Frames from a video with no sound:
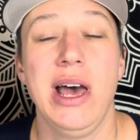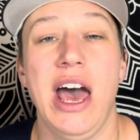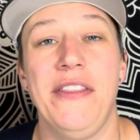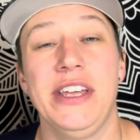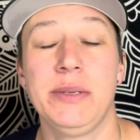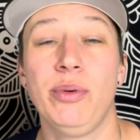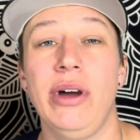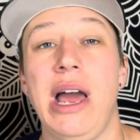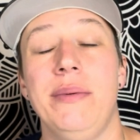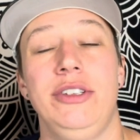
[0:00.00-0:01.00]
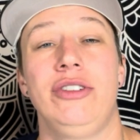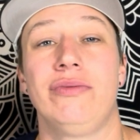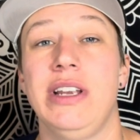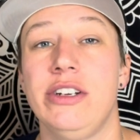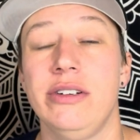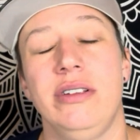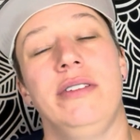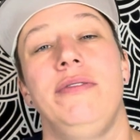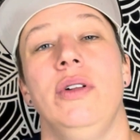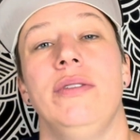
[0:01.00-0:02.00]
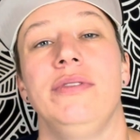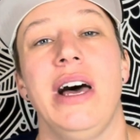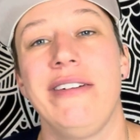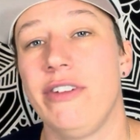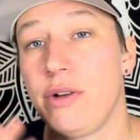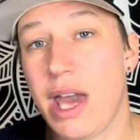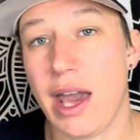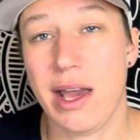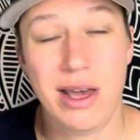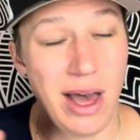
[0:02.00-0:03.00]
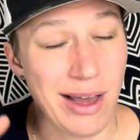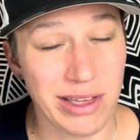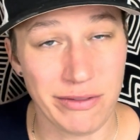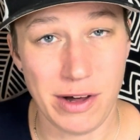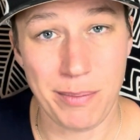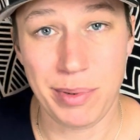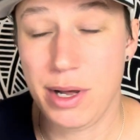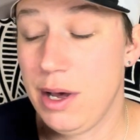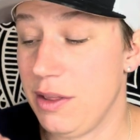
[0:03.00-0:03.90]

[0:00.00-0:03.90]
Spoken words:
At this point, I was surrendered to the flow of life. Okay, I give up.